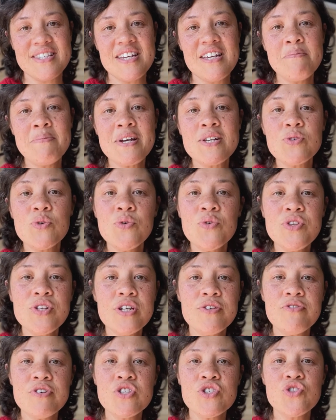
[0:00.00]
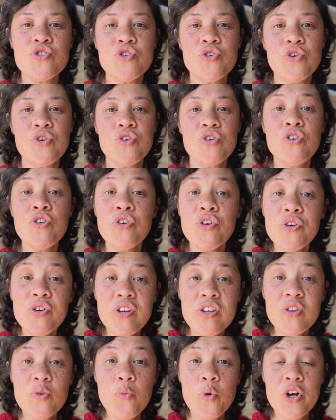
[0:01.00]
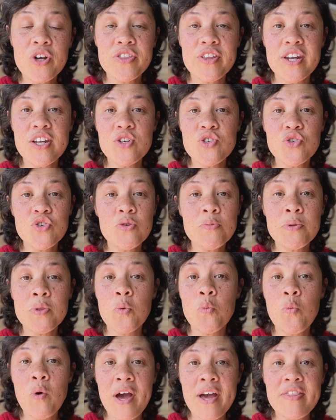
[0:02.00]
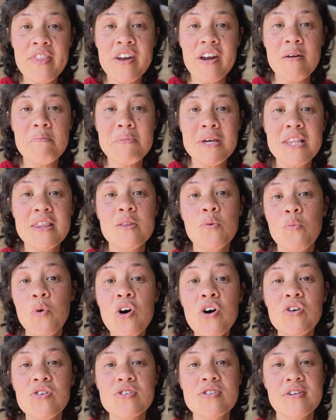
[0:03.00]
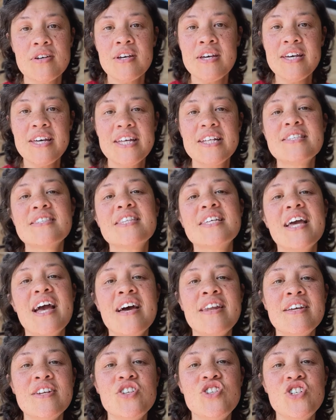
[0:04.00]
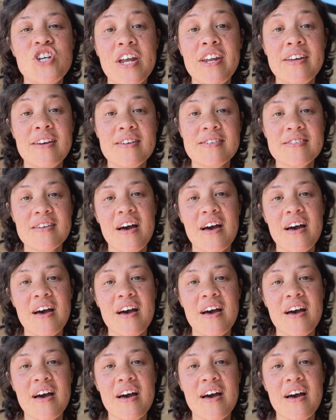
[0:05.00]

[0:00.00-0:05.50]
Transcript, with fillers: It makes all the difference to not only the work that I do, but the way that I meet the world. It's the energetics.